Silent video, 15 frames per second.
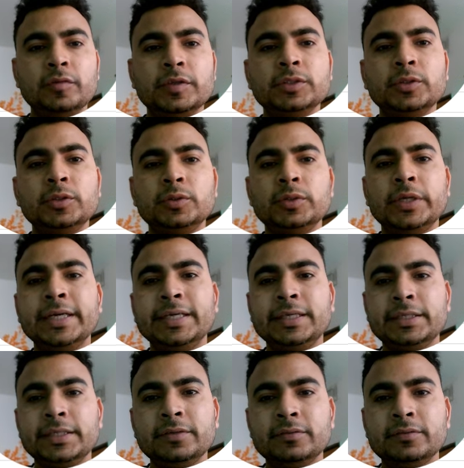always go to
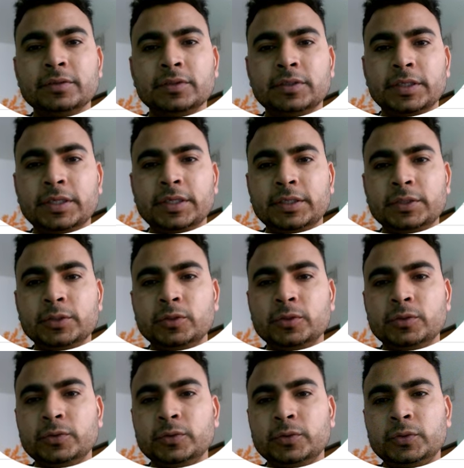data tab
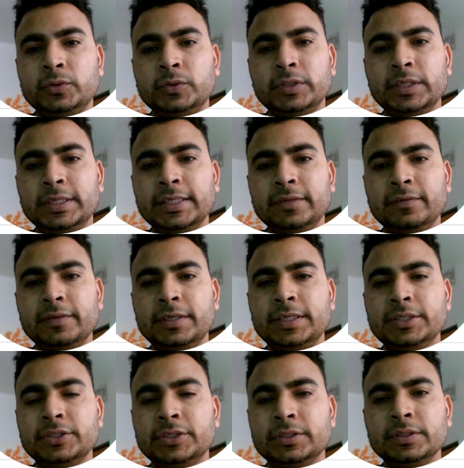and go to data
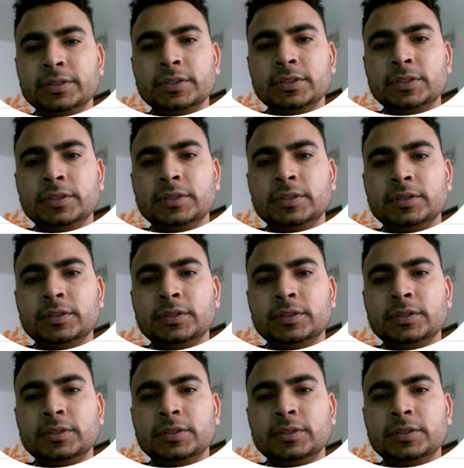validation.